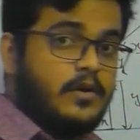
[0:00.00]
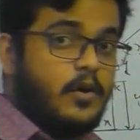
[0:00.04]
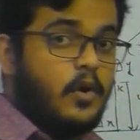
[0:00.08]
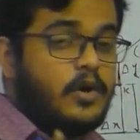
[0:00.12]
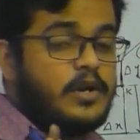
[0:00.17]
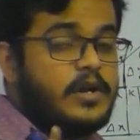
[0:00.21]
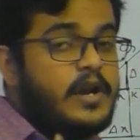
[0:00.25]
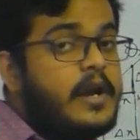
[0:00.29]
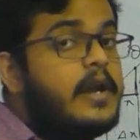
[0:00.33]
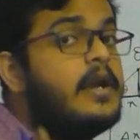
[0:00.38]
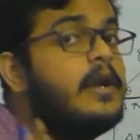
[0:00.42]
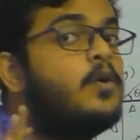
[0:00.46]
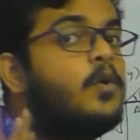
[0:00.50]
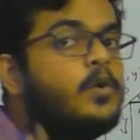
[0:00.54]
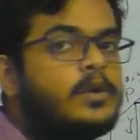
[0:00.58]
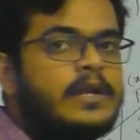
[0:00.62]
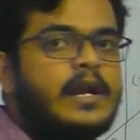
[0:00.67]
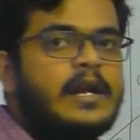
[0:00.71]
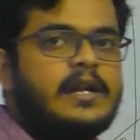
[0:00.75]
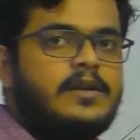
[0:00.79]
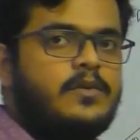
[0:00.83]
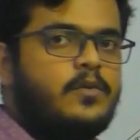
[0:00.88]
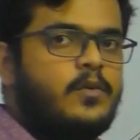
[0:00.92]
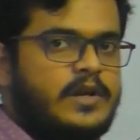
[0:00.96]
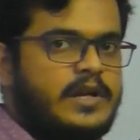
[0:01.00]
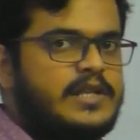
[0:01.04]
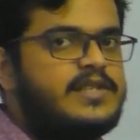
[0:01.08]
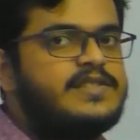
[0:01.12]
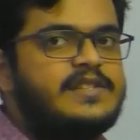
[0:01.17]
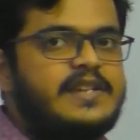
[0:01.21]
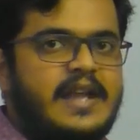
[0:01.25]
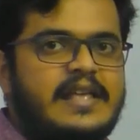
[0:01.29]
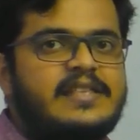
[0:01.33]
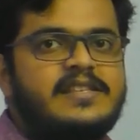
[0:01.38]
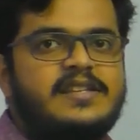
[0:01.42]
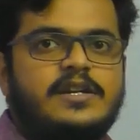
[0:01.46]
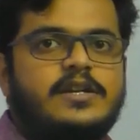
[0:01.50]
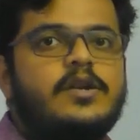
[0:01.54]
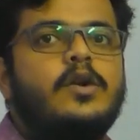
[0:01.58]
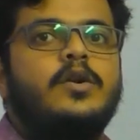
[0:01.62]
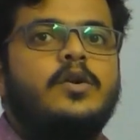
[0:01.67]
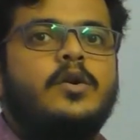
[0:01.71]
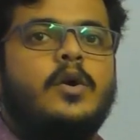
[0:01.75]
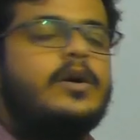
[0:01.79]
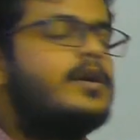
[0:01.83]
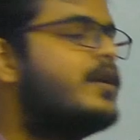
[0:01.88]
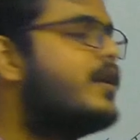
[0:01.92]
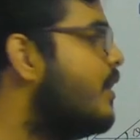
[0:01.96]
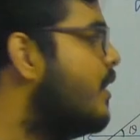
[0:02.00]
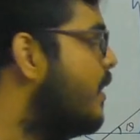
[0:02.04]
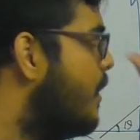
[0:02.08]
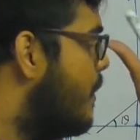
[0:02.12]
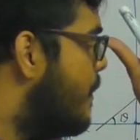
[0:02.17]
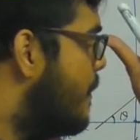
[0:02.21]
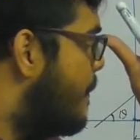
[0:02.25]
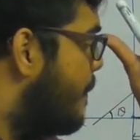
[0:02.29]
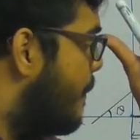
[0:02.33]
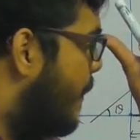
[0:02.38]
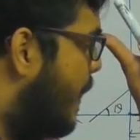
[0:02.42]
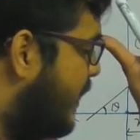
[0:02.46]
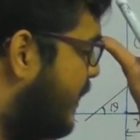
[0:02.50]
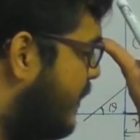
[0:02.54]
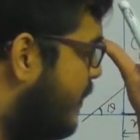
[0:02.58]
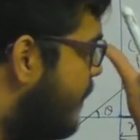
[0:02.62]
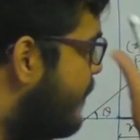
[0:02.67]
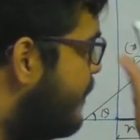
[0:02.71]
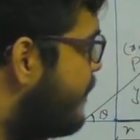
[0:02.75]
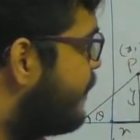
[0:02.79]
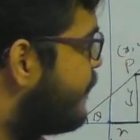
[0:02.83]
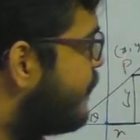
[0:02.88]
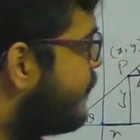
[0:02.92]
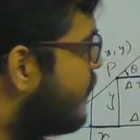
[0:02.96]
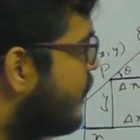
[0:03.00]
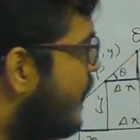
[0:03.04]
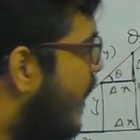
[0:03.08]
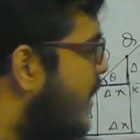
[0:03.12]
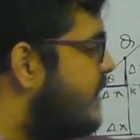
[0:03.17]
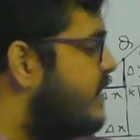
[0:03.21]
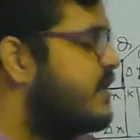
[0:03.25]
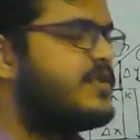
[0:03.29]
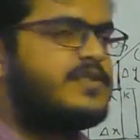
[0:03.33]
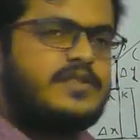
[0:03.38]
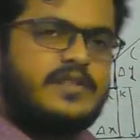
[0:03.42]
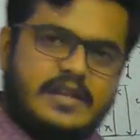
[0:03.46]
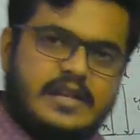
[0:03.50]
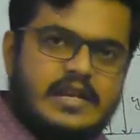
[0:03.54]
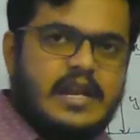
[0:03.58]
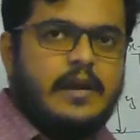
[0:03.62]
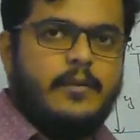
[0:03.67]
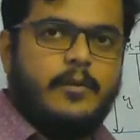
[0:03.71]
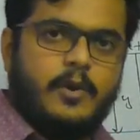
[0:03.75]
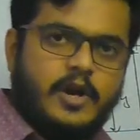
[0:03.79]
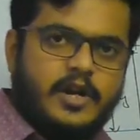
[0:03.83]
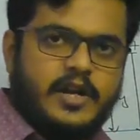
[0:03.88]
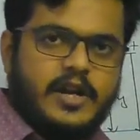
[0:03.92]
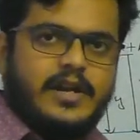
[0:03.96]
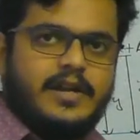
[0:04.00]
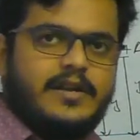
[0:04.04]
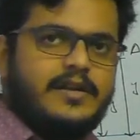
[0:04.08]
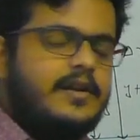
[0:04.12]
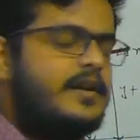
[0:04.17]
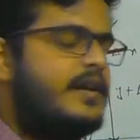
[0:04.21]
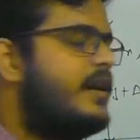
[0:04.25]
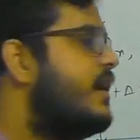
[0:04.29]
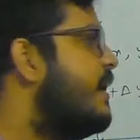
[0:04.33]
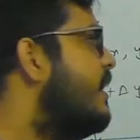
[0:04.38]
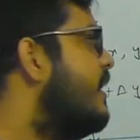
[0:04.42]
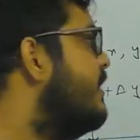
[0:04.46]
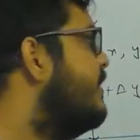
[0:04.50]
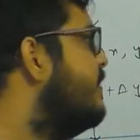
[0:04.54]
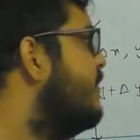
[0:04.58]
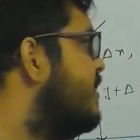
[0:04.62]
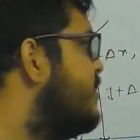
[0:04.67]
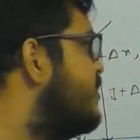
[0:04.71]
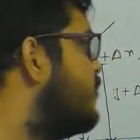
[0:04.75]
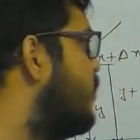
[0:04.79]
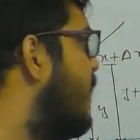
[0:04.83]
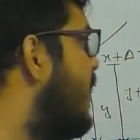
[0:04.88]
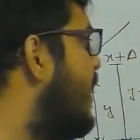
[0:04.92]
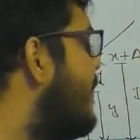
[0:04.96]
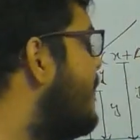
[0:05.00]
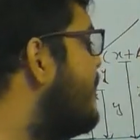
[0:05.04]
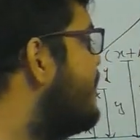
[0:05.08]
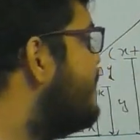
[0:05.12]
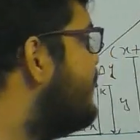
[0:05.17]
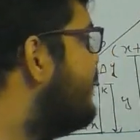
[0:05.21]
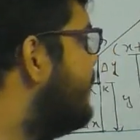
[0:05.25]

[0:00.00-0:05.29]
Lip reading: already know that what is tangent or not, but I just elaborate it in this way,